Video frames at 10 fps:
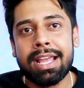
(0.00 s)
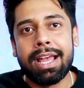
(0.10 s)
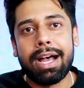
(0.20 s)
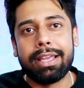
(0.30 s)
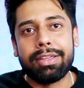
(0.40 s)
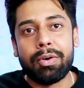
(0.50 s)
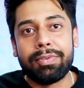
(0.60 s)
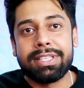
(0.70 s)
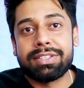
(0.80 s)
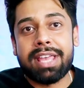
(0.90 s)

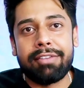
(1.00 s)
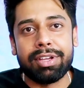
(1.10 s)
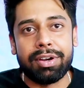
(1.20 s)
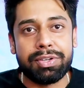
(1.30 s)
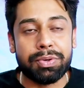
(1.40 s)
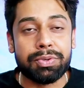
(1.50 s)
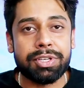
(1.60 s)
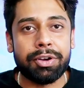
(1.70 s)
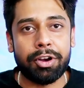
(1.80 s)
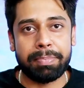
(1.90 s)
which is heavier, a
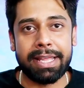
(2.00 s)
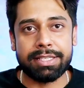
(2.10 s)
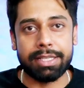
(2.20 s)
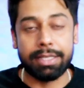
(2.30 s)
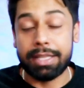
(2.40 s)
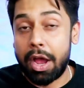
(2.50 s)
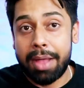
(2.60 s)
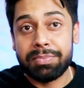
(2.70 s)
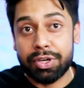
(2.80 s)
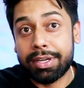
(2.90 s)
toaster or pencil. Now,
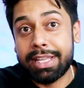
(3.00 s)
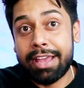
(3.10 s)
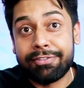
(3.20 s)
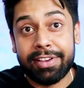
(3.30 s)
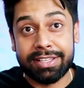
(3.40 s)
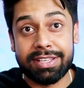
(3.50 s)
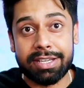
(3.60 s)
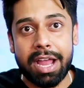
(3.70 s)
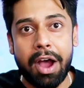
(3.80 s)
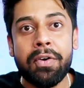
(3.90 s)
I'm sure they have fixed
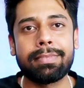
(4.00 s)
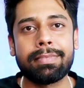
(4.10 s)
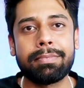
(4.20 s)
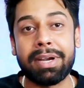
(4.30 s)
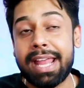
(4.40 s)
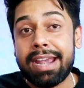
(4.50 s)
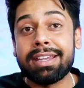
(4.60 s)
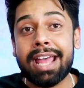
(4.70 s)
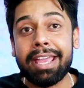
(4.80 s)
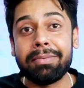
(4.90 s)
it now, but at a
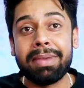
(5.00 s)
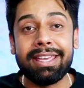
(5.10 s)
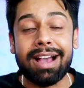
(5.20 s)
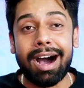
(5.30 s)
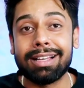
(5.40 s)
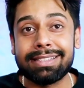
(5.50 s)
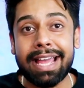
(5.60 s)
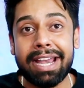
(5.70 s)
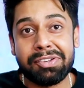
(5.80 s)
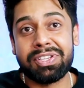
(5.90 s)
time, he asked
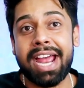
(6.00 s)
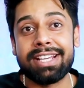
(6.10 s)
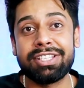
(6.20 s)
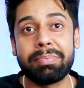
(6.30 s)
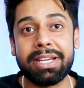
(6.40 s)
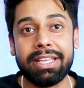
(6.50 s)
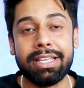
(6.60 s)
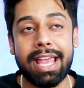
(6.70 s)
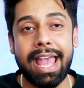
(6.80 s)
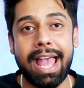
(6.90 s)
that to
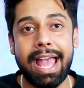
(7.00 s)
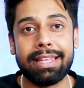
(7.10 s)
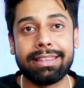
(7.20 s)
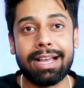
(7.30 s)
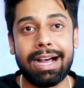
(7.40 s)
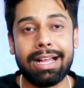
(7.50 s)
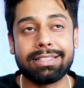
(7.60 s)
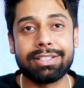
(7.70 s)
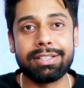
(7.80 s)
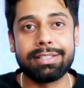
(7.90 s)
ChatGPT and the
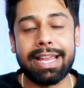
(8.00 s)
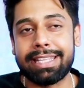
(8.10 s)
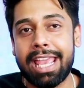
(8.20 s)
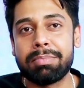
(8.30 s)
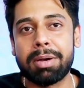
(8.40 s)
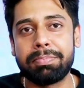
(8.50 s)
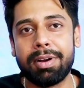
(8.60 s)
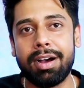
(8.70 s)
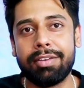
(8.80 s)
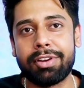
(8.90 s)
answer that came
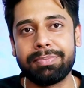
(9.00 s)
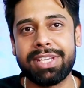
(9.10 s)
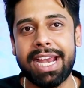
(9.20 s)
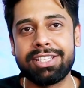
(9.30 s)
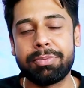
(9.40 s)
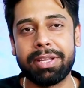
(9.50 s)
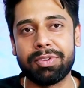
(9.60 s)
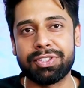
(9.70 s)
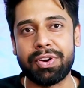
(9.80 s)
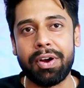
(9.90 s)
up from ChatGPT
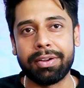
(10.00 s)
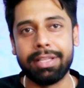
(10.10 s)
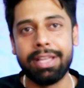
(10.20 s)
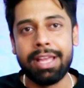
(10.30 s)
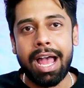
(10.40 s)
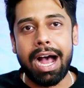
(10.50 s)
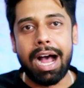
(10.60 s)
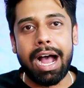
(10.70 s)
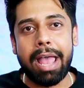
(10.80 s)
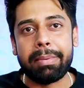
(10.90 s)
was wrong.
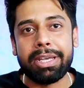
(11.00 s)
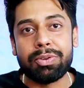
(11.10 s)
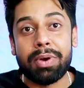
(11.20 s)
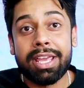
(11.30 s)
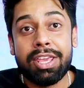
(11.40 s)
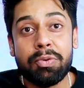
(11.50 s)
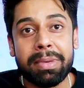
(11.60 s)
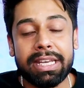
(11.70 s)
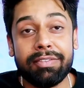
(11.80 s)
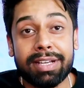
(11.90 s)
To a
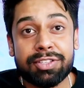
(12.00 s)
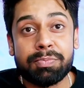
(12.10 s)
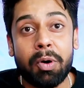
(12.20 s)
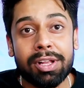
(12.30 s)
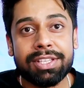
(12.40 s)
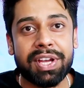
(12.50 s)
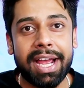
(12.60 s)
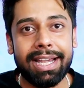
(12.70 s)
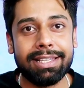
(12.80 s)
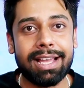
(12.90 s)
human, even a small
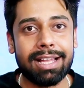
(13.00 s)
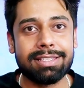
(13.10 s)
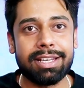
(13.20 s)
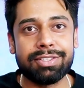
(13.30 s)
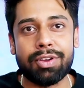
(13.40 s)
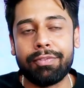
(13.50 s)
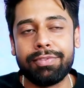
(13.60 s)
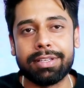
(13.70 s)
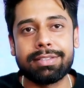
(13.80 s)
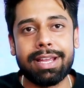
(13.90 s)
child, the answer is
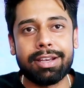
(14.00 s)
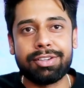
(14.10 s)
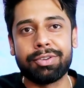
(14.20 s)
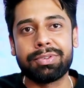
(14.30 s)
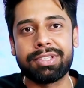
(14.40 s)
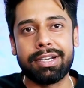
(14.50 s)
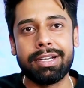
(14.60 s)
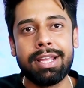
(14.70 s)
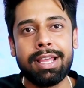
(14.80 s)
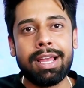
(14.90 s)
obvious that a toaster,
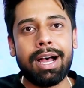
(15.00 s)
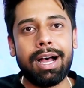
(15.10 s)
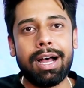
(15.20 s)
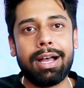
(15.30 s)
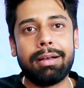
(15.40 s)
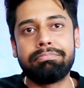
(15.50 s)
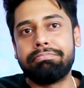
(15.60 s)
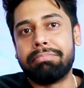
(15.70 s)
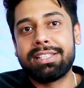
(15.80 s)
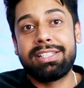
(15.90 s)

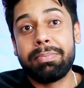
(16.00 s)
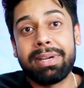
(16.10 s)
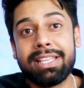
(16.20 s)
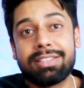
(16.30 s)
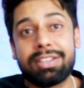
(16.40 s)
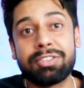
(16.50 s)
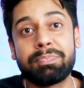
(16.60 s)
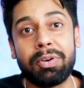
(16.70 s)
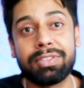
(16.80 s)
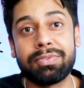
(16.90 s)
but GPT's
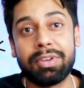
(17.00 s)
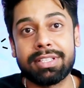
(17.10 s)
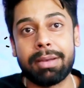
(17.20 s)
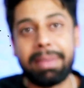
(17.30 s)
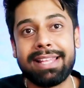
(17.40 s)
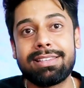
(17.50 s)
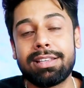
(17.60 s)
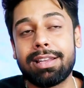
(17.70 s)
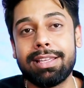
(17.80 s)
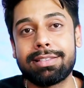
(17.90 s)
response was a
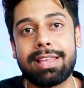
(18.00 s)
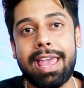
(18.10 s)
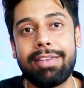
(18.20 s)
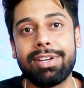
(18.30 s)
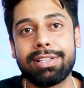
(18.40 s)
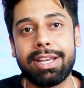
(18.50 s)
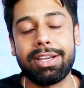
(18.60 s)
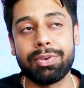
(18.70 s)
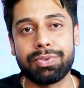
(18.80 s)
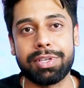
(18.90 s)
pencil is heavier than a
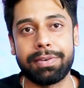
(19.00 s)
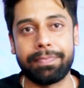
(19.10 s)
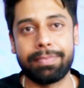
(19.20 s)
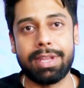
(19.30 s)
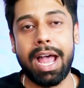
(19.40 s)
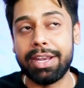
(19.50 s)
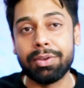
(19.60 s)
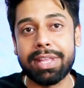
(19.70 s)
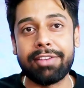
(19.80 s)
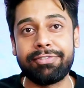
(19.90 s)
toaster. I
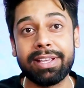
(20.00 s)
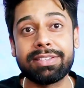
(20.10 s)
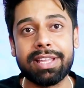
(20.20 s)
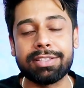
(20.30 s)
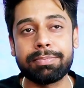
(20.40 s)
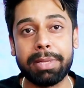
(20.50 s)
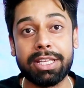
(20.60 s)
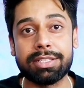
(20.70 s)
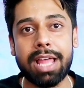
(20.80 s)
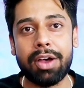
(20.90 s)
knew they have fixed this
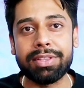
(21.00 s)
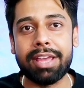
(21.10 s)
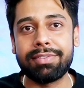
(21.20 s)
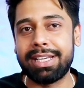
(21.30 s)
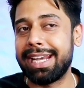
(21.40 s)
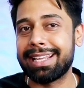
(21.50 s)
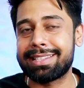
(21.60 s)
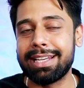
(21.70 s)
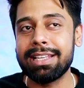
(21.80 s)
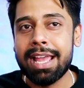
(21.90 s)
because now they have the data
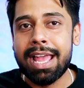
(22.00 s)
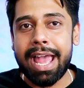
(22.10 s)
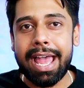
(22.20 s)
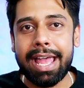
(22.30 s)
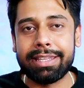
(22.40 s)
set and